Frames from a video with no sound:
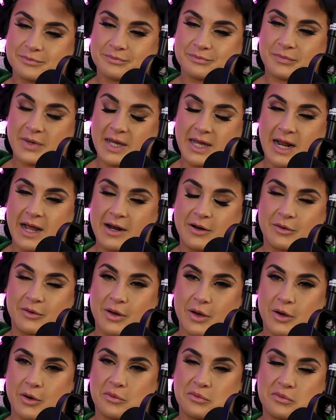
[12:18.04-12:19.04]
And I don't
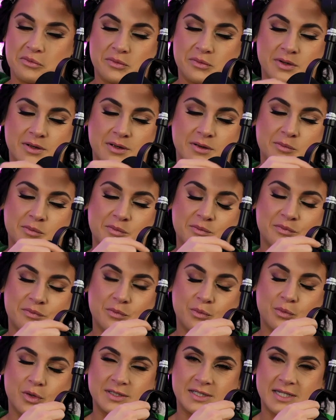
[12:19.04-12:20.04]
know
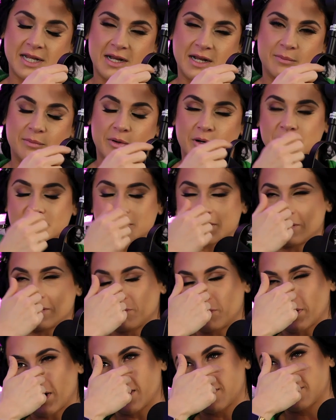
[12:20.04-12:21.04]
what's getting posted,
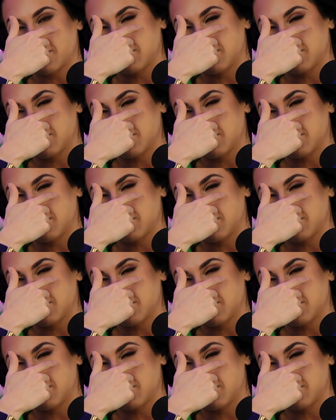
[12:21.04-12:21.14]
but